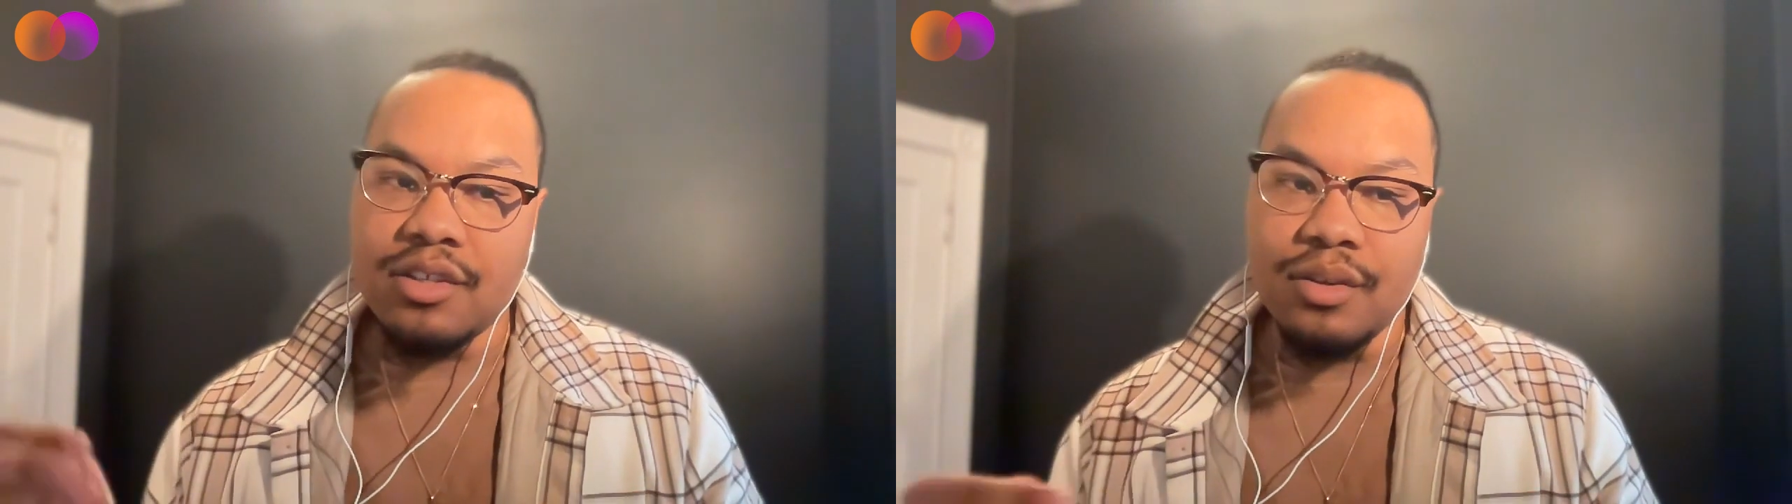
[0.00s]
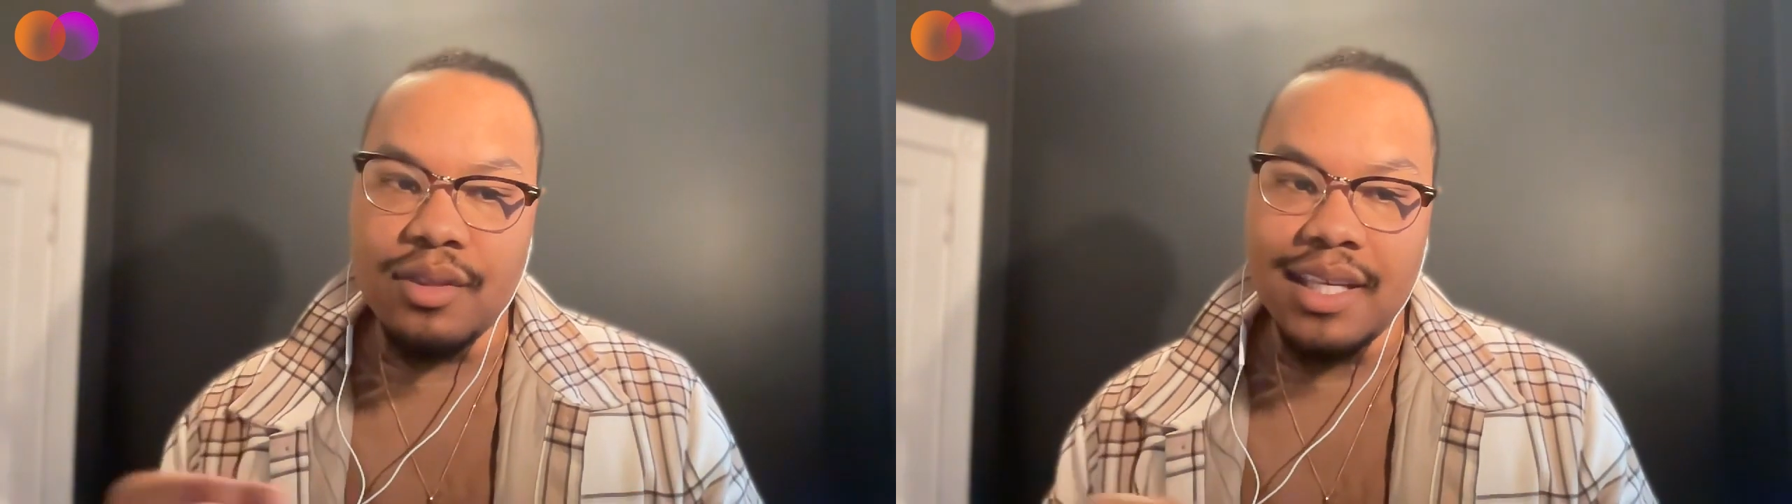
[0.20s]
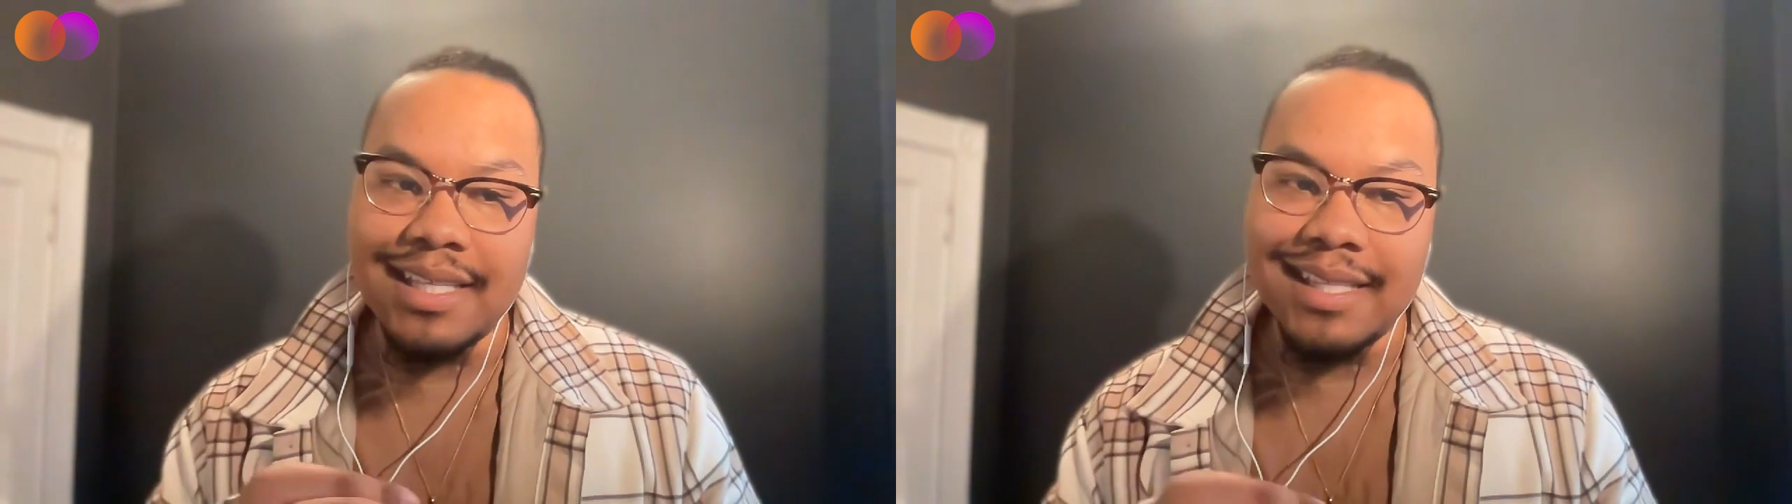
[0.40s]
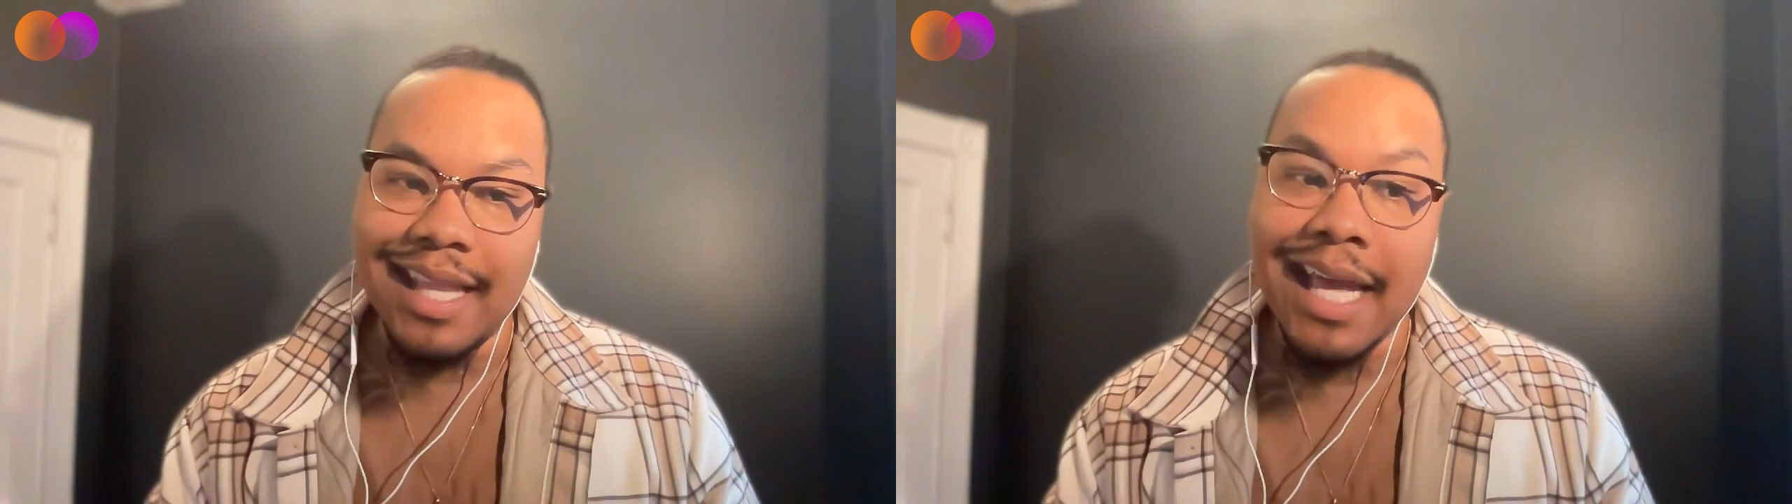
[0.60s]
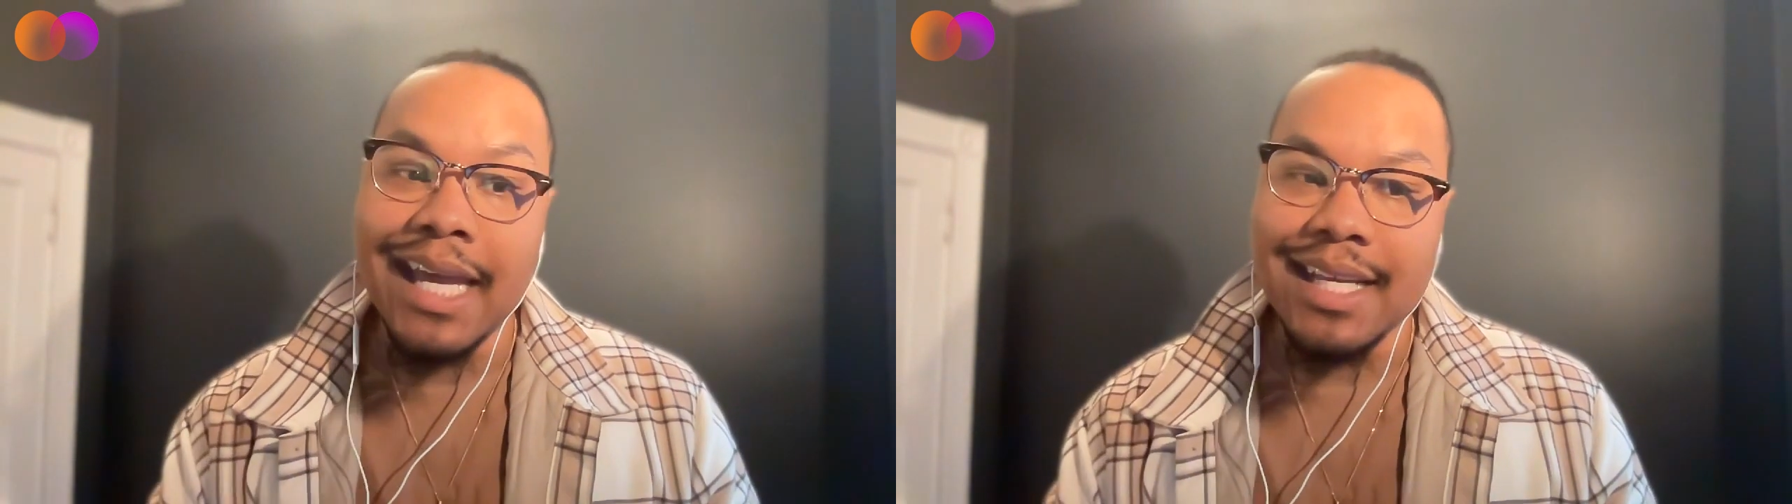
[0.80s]
to these
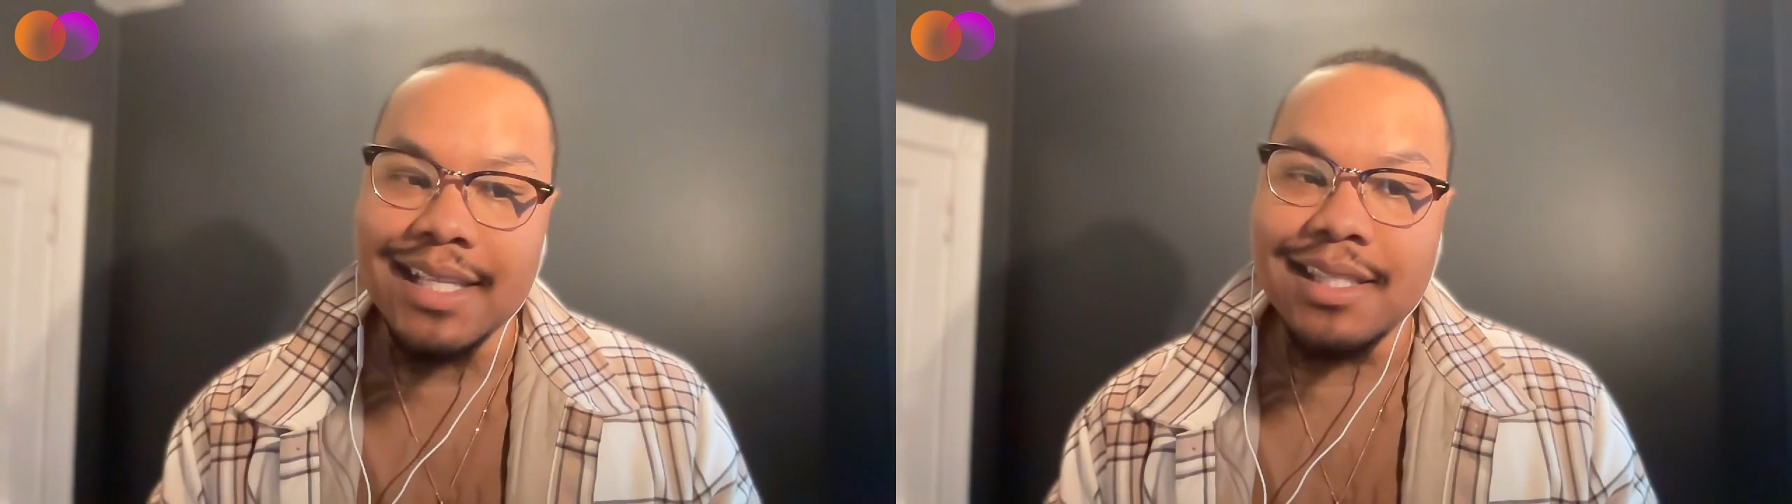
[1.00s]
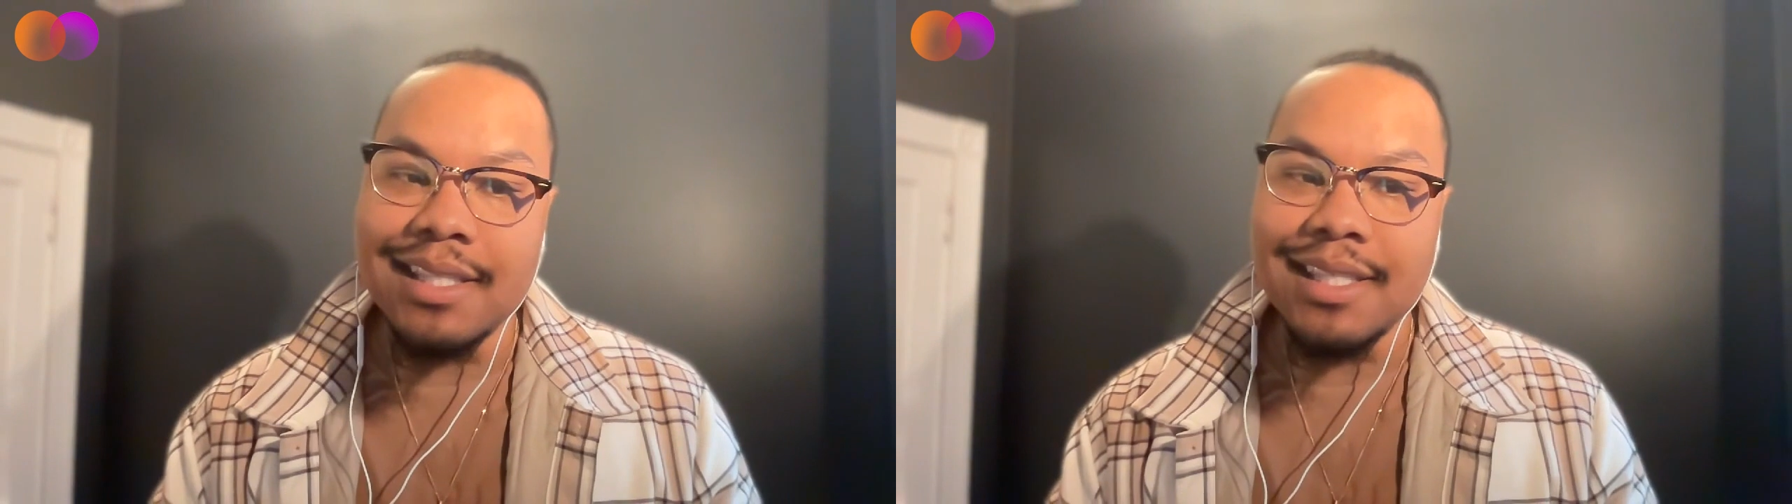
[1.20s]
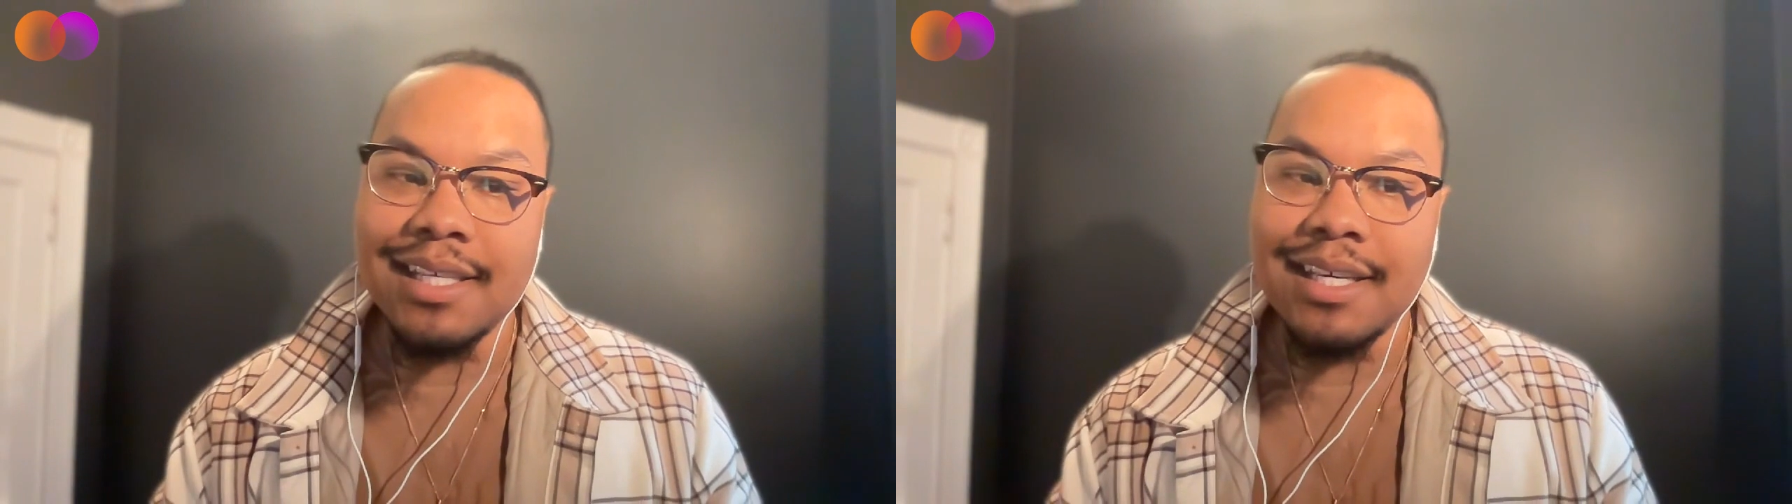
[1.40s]
lands,